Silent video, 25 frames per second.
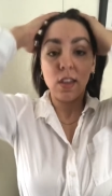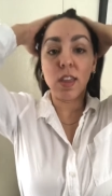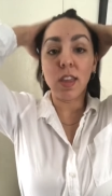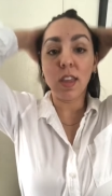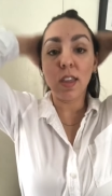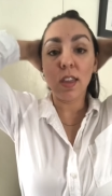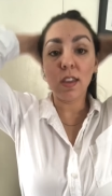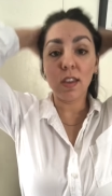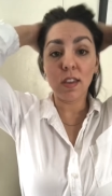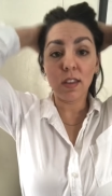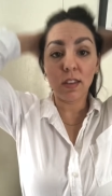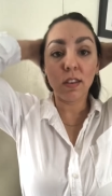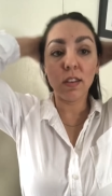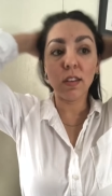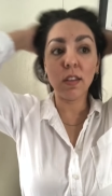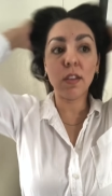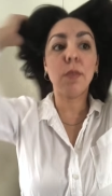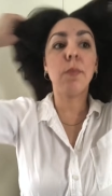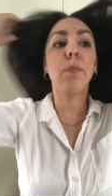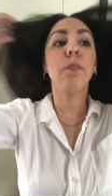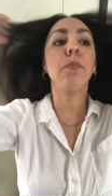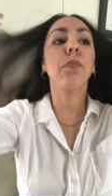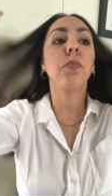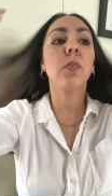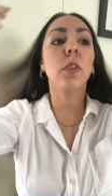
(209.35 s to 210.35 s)
and
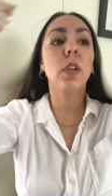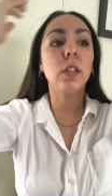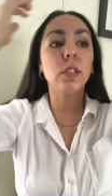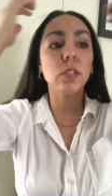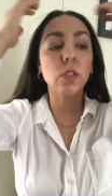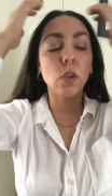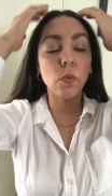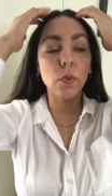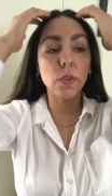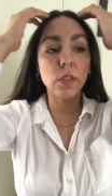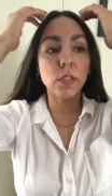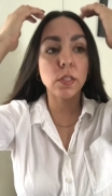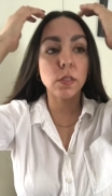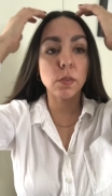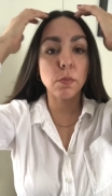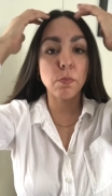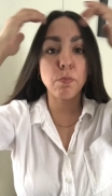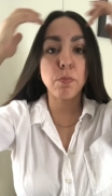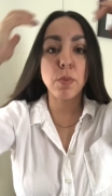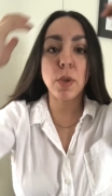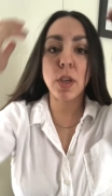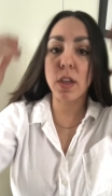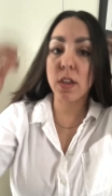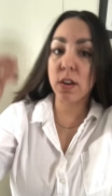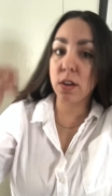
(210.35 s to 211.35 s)
it's always
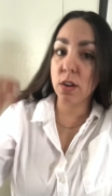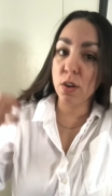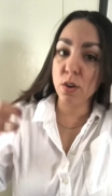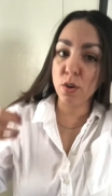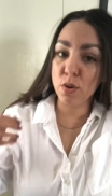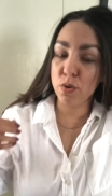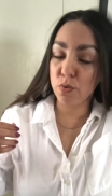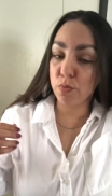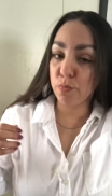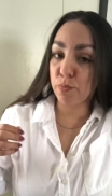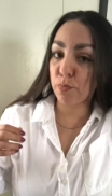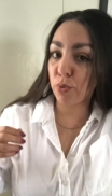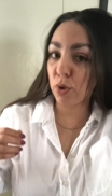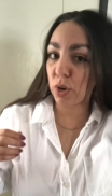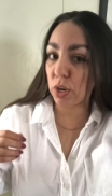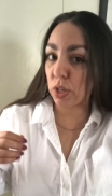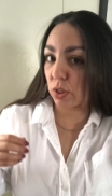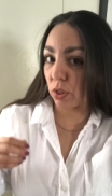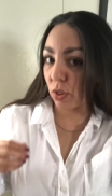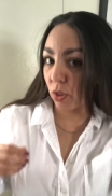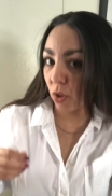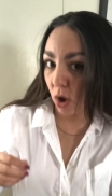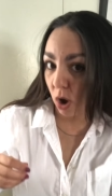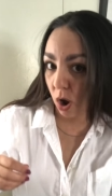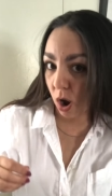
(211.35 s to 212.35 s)
been pretty
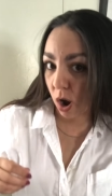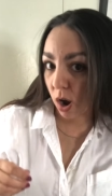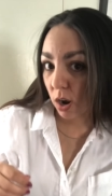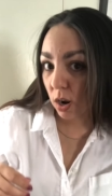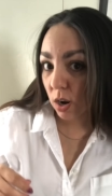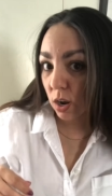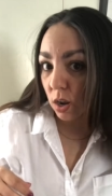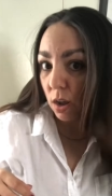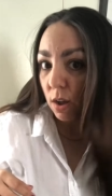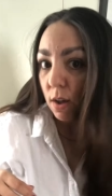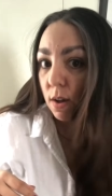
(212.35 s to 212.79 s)
long,